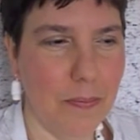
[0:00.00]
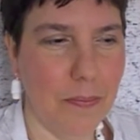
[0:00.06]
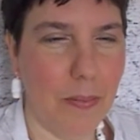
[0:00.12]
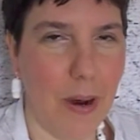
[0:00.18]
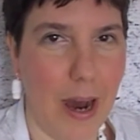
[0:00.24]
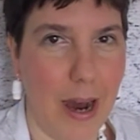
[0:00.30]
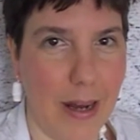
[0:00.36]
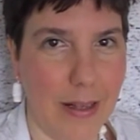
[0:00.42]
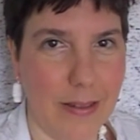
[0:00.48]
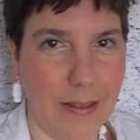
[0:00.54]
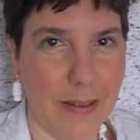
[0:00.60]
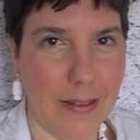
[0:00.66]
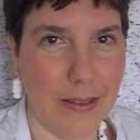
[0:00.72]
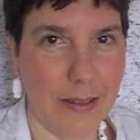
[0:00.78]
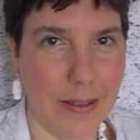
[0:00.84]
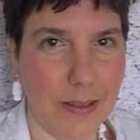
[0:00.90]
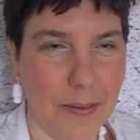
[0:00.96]

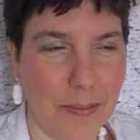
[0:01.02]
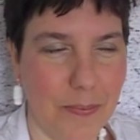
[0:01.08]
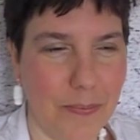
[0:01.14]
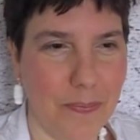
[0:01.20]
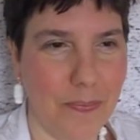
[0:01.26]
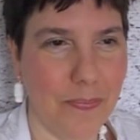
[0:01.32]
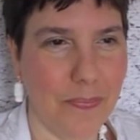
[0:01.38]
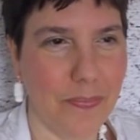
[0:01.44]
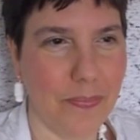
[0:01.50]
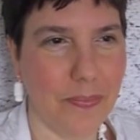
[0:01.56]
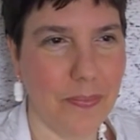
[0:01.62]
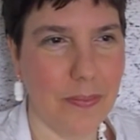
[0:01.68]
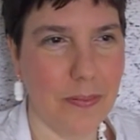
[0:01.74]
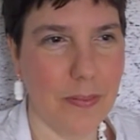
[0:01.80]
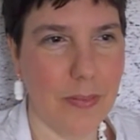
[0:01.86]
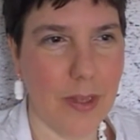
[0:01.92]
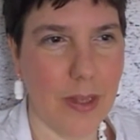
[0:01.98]
But
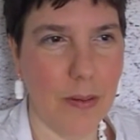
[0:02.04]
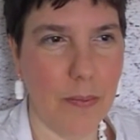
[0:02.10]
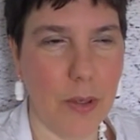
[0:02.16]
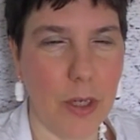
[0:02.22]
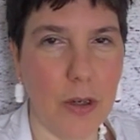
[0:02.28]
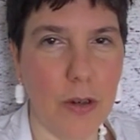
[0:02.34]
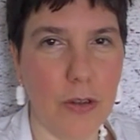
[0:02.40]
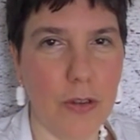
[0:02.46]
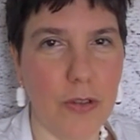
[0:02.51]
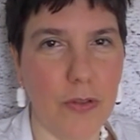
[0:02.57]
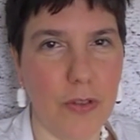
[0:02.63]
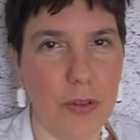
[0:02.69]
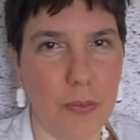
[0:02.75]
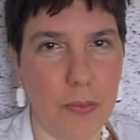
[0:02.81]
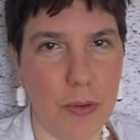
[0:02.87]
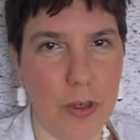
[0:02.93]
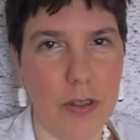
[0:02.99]
because of the
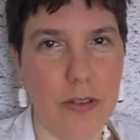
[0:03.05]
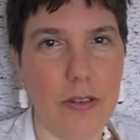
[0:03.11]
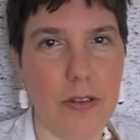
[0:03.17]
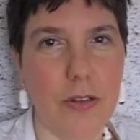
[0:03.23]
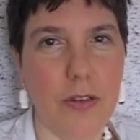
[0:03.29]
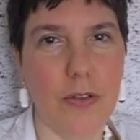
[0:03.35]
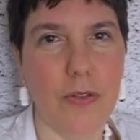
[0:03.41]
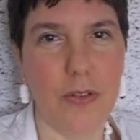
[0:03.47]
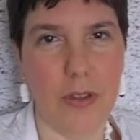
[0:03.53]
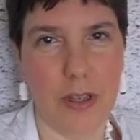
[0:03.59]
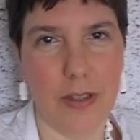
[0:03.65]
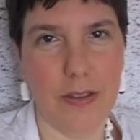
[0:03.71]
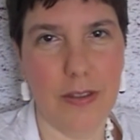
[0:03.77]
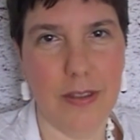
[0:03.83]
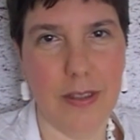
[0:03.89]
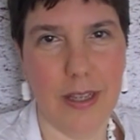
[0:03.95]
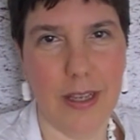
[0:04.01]
present of
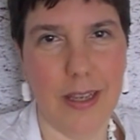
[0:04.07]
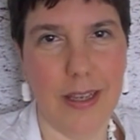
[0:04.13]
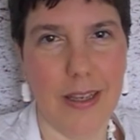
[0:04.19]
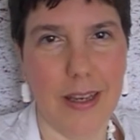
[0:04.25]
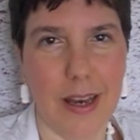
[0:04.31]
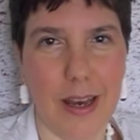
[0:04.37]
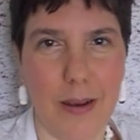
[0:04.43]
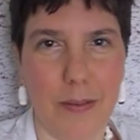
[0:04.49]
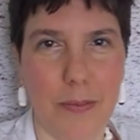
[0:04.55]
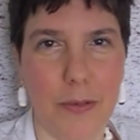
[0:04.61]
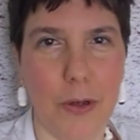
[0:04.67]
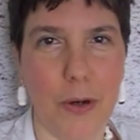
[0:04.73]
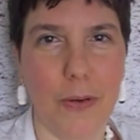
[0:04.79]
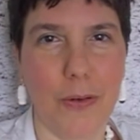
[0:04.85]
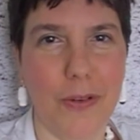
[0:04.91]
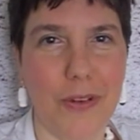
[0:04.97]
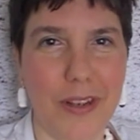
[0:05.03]
yesterday, I'm
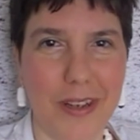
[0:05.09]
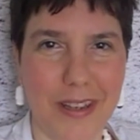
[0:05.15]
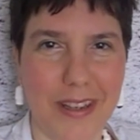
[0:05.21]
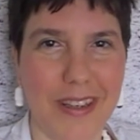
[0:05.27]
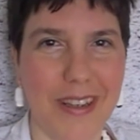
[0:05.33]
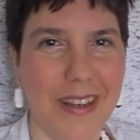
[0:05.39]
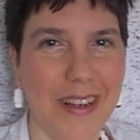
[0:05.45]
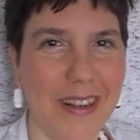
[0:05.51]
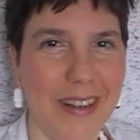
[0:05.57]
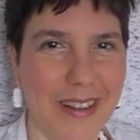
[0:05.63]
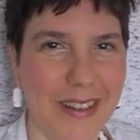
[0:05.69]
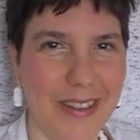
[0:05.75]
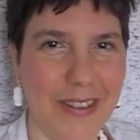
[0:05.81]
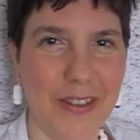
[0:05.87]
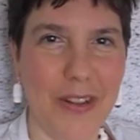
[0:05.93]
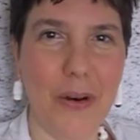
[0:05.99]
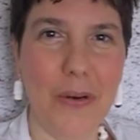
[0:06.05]

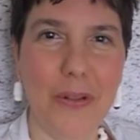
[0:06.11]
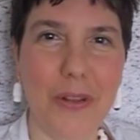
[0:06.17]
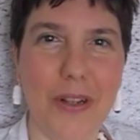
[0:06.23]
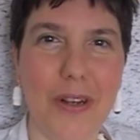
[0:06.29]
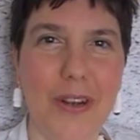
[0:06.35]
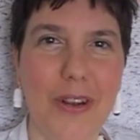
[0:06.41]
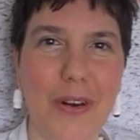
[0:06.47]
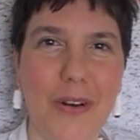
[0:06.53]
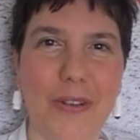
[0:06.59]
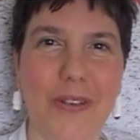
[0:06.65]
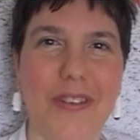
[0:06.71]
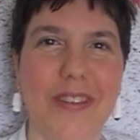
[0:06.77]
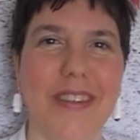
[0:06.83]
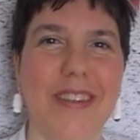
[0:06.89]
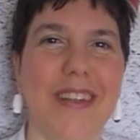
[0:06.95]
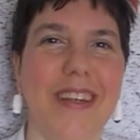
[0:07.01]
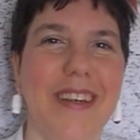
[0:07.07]
total
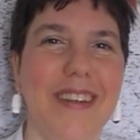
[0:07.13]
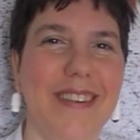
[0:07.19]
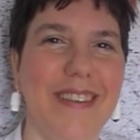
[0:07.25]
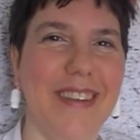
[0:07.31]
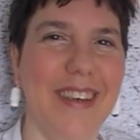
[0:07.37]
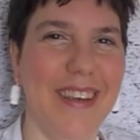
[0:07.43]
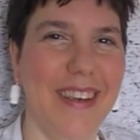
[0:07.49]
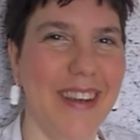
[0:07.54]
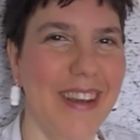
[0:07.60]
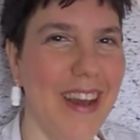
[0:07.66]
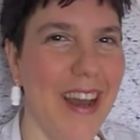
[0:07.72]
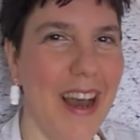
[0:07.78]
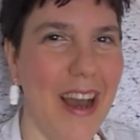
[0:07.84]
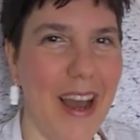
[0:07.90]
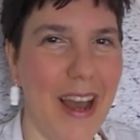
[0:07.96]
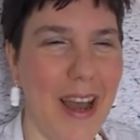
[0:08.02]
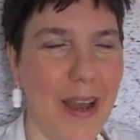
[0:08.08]
loss, they say.
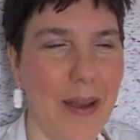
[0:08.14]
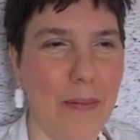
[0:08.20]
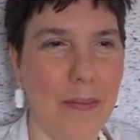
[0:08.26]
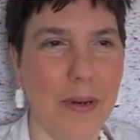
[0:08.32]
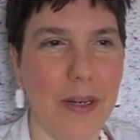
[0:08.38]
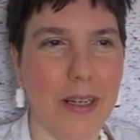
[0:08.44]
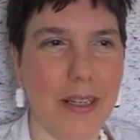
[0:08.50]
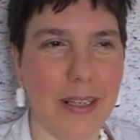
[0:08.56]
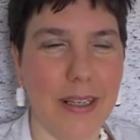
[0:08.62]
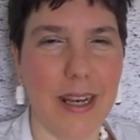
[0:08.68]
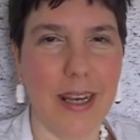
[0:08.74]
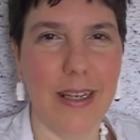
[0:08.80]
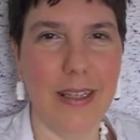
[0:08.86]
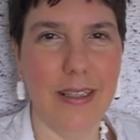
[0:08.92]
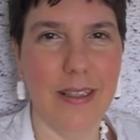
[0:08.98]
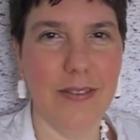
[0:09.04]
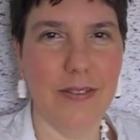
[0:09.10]
I'm a
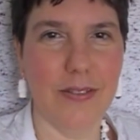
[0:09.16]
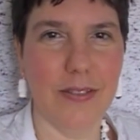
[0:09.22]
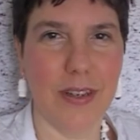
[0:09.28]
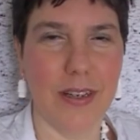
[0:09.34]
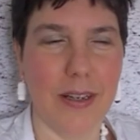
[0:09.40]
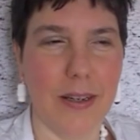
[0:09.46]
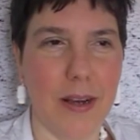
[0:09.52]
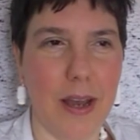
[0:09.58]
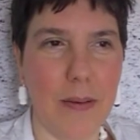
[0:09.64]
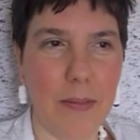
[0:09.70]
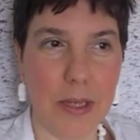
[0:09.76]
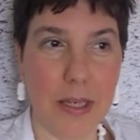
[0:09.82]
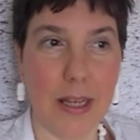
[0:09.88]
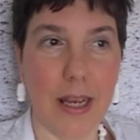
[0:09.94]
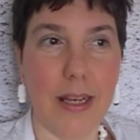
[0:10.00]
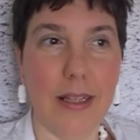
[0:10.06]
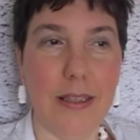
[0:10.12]
kind of,
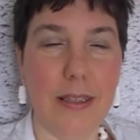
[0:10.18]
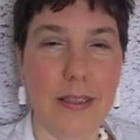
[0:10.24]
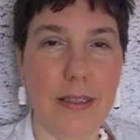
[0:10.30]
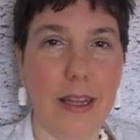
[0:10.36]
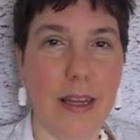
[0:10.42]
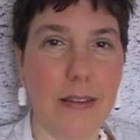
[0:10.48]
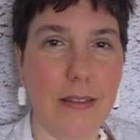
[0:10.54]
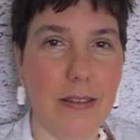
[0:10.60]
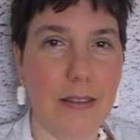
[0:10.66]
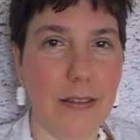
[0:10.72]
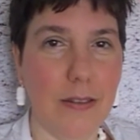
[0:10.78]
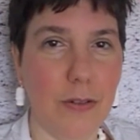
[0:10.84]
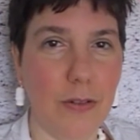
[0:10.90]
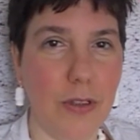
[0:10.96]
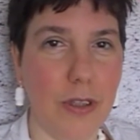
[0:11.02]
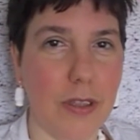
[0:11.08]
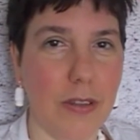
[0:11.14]
I didn't dance in
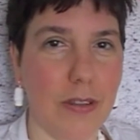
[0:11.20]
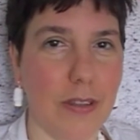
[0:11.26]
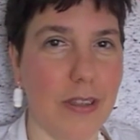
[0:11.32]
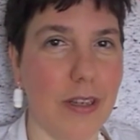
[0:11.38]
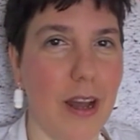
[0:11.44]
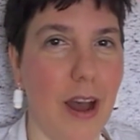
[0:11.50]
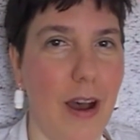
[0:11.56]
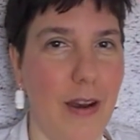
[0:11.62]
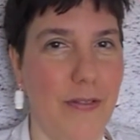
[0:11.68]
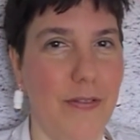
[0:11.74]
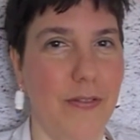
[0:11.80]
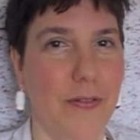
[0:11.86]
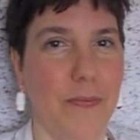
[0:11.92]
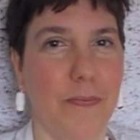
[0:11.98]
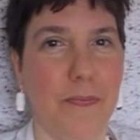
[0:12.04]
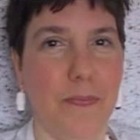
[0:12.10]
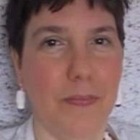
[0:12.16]
3 years and a half.
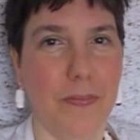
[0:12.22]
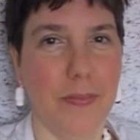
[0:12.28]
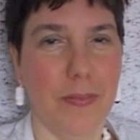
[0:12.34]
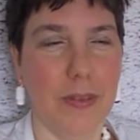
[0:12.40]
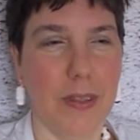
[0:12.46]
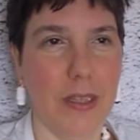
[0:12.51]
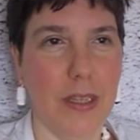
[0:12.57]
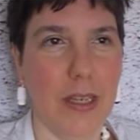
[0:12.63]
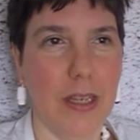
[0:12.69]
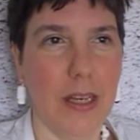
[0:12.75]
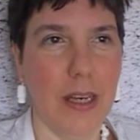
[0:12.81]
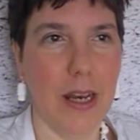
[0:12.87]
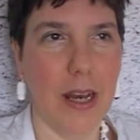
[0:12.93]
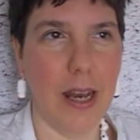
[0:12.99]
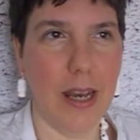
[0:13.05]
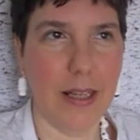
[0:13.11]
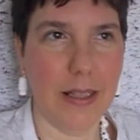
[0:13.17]

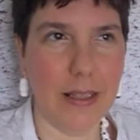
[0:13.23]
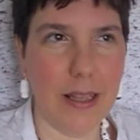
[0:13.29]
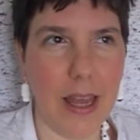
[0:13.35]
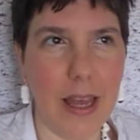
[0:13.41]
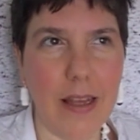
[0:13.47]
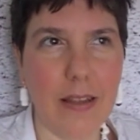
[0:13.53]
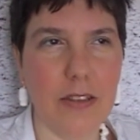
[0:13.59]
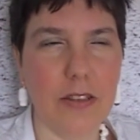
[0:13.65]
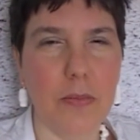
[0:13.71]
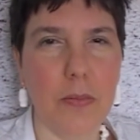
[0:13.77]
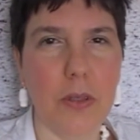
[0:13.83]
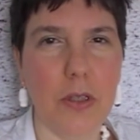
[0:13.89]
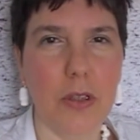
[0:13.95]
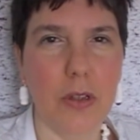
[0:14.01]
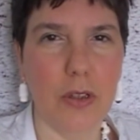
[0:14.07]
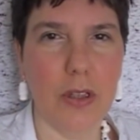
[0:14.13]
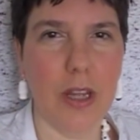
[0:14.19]
I danced,
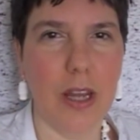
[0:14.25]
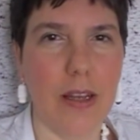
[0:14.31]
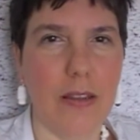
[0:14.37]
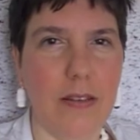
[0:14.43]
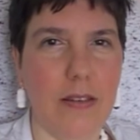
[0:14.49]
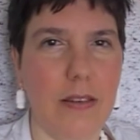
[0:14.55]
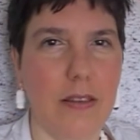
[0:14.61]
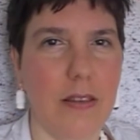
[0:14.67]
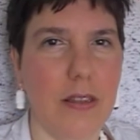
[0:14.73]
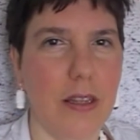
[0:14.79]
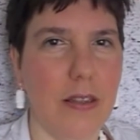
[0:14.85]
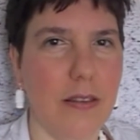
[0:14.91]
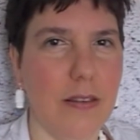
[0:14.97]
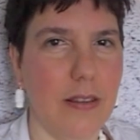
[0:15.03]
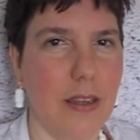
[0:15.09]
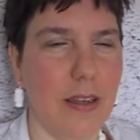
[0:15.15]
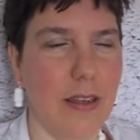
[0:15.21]
but not as
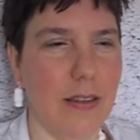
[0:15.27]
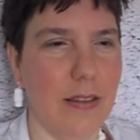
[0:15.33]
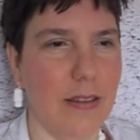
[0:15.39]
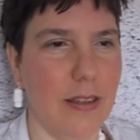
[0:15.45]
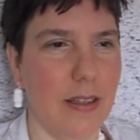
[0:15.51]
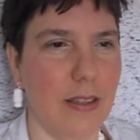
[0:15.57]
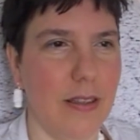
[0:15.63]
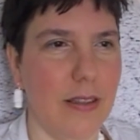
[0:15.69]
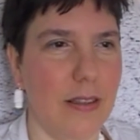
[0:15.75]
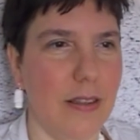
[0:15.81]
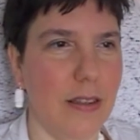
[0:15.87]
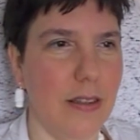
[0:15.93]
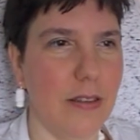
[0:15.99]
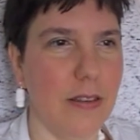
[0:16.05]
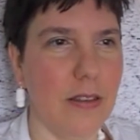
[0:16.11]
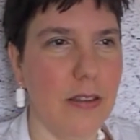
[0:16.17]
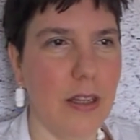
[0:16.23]
intense as I did
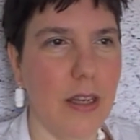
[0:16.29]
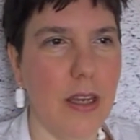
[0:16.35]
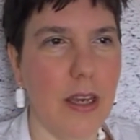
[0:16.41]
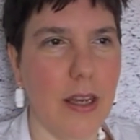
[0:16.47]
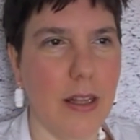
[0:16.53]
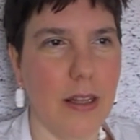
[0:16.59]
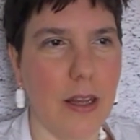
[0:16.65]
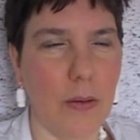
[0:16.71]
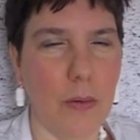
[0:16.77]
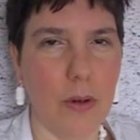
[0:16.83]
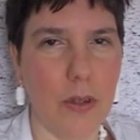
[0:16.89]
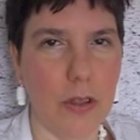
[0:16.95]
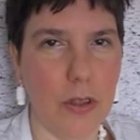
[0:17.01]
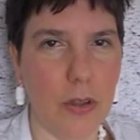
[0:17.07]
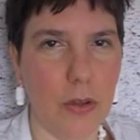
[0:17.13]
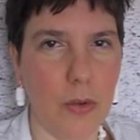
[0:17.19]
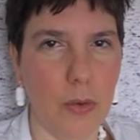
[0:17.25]
yesterday, and I
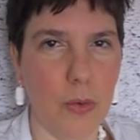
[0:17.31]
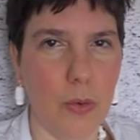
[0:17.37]
wanted